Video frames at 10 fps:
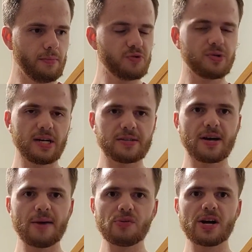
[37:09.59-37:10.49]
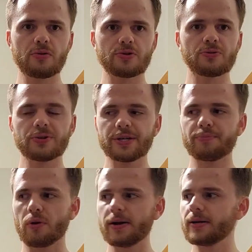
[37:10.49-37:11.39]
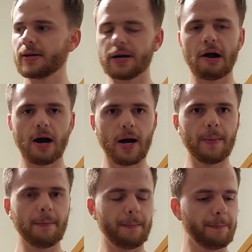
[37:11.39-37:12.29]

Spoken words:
This was at a time when I was really praying to God.